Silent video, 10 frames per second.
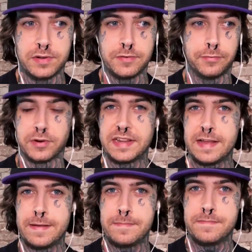For
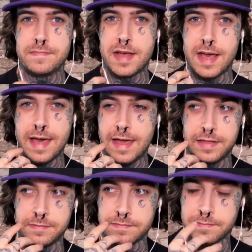them
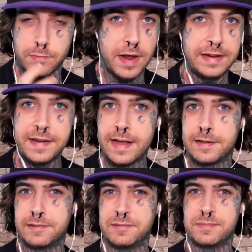adding
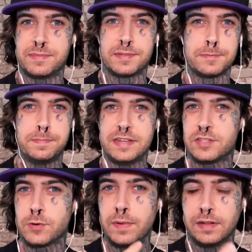breakdowns, big
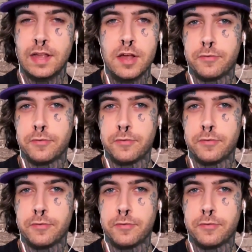squeal.